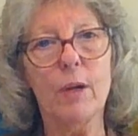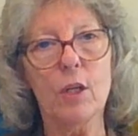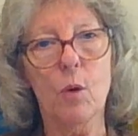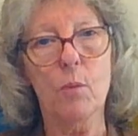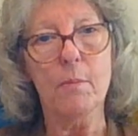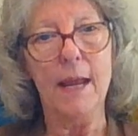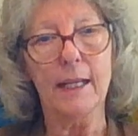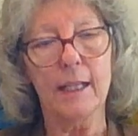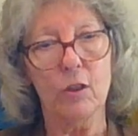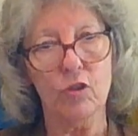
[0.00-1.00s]
we don't make
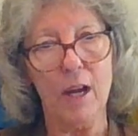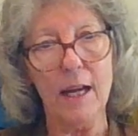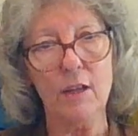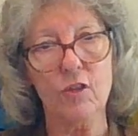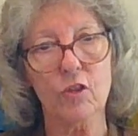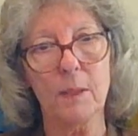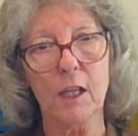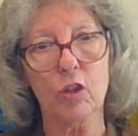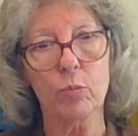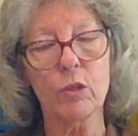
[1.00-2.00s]
any change is
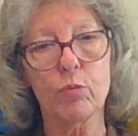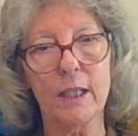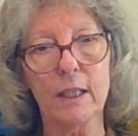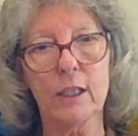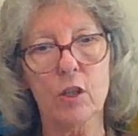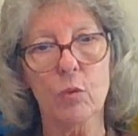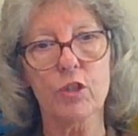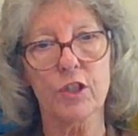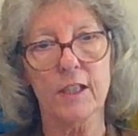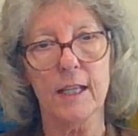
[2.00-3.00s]
because we really don't
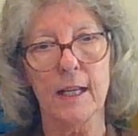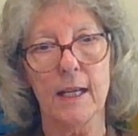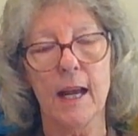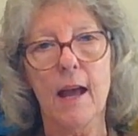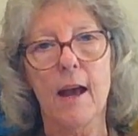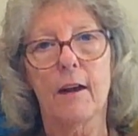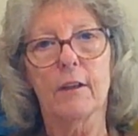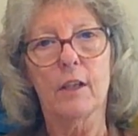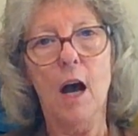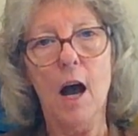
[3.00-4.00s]
see
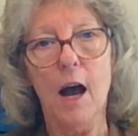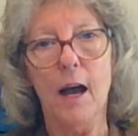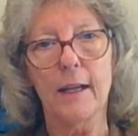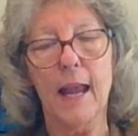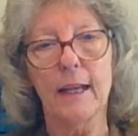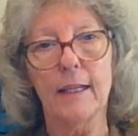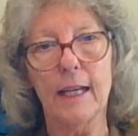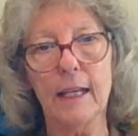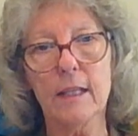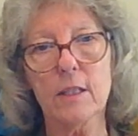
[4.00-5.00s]
God and
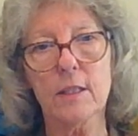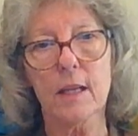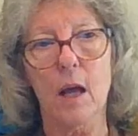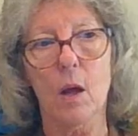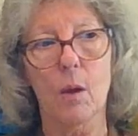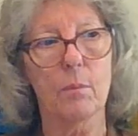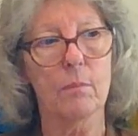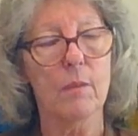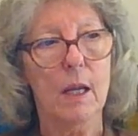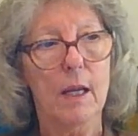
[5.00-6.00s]
His
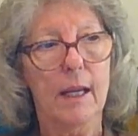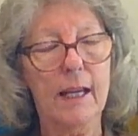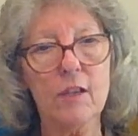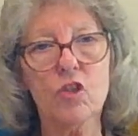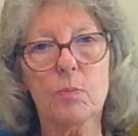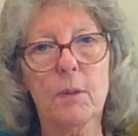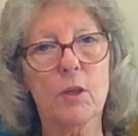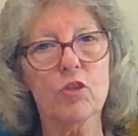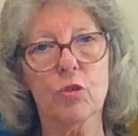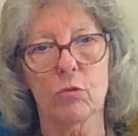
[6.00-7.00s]
um, His
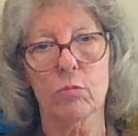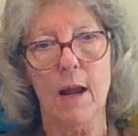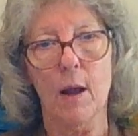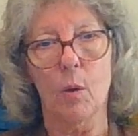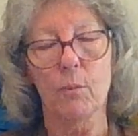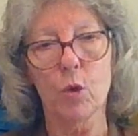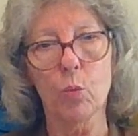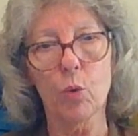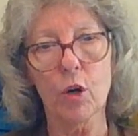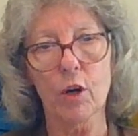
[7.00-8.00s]
spiritual realm,
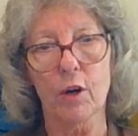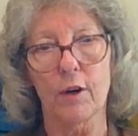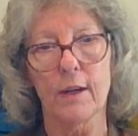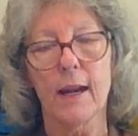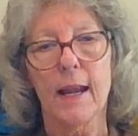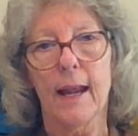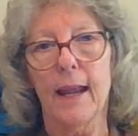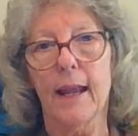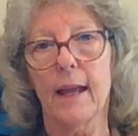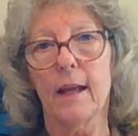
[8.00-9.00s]
the Word
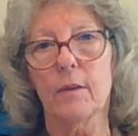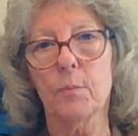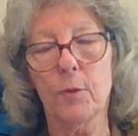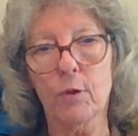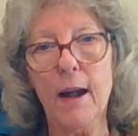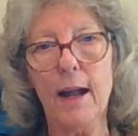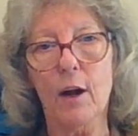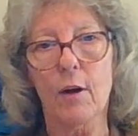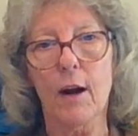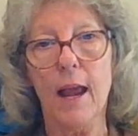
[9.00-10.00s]
and
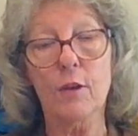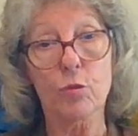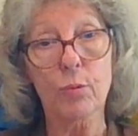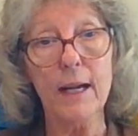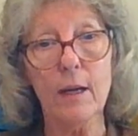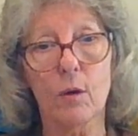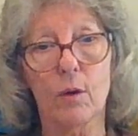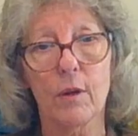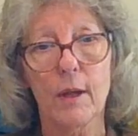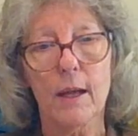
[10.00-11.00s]
prayer as
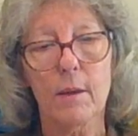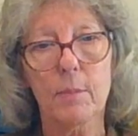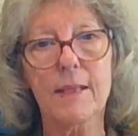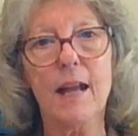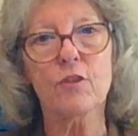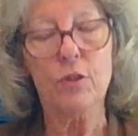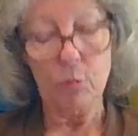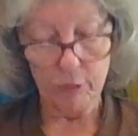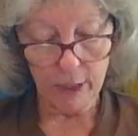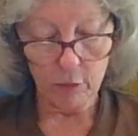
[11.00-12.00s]
real. But that's
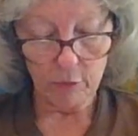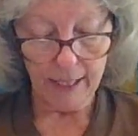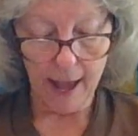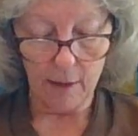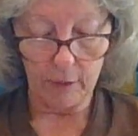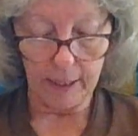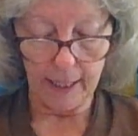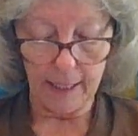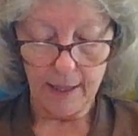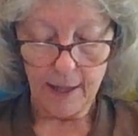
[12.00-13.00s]
the real reality.